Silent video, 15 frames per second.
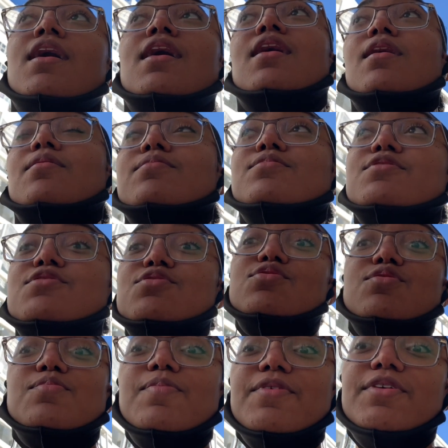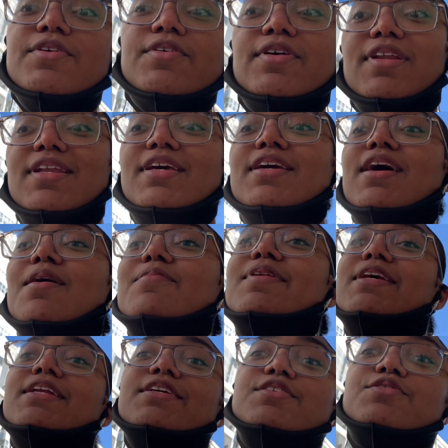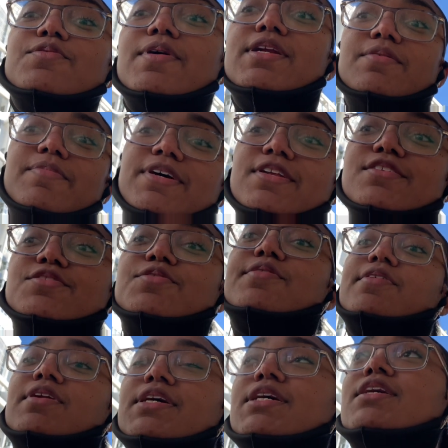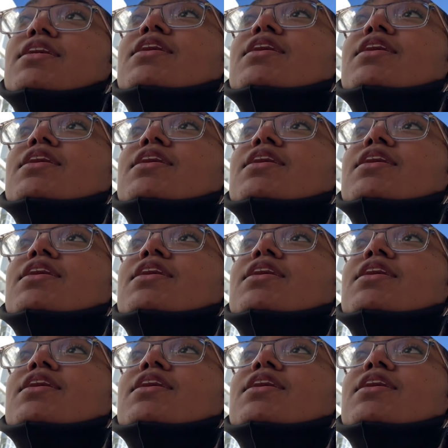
I'm super early. I'm literally 20 minutes early.